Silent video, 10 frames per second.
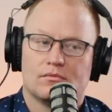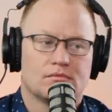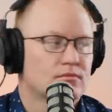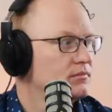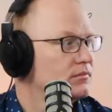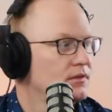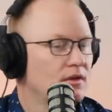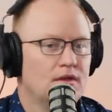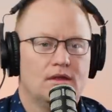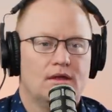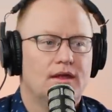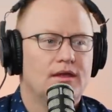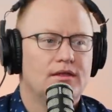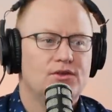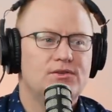Nice.
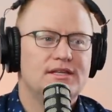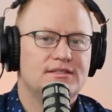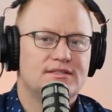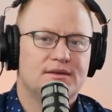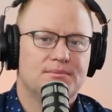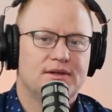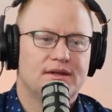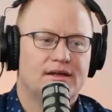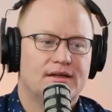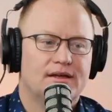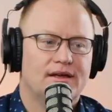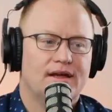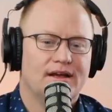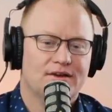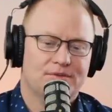Uh, you did some. Uh,
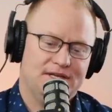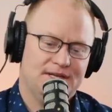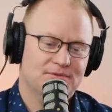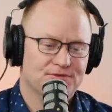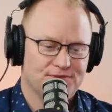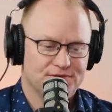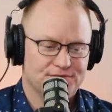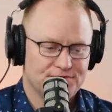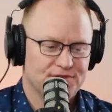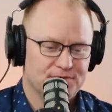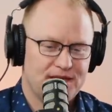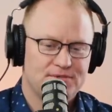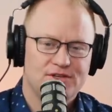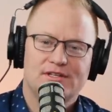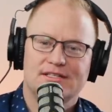I, I, know we keep going further and further back,
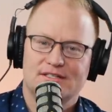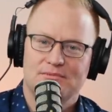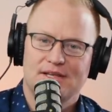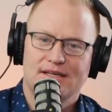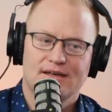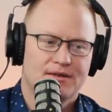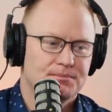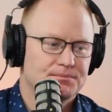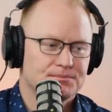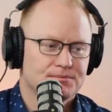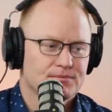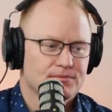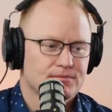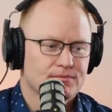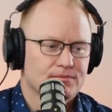but you did some like um,
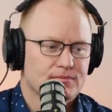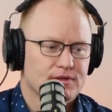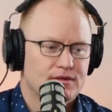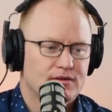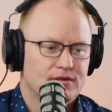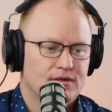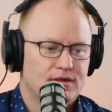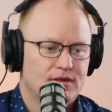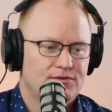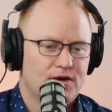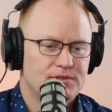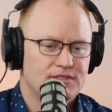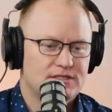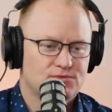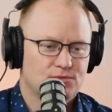a
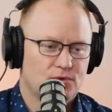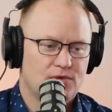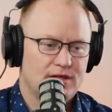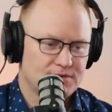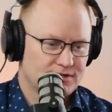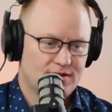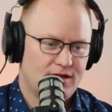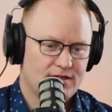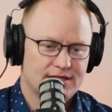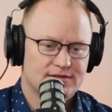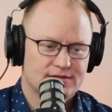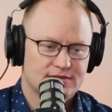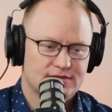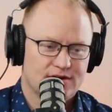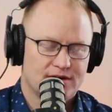pharmacist role. I'm going to call it.
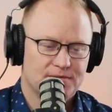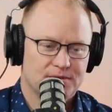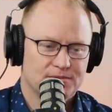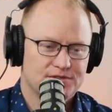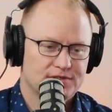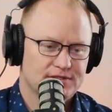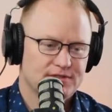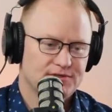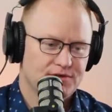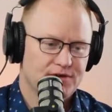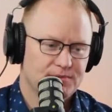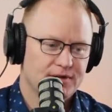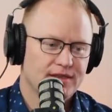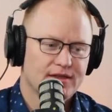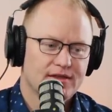Sorry, I'm going to butcher this to a degree,
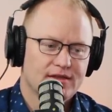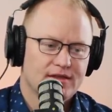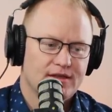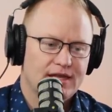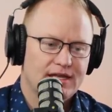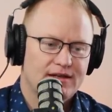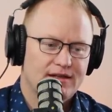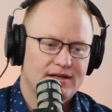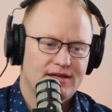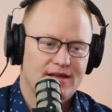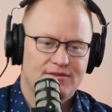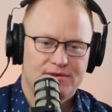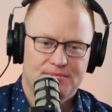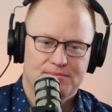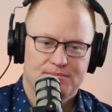but in a in a kind of
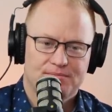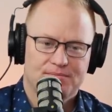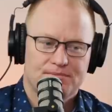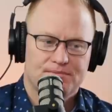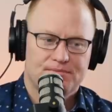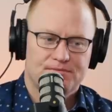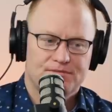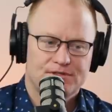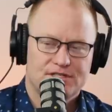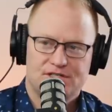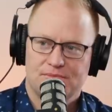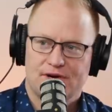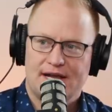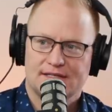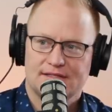a physician
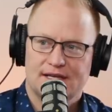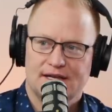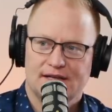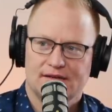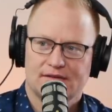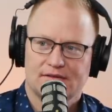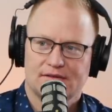practice setting.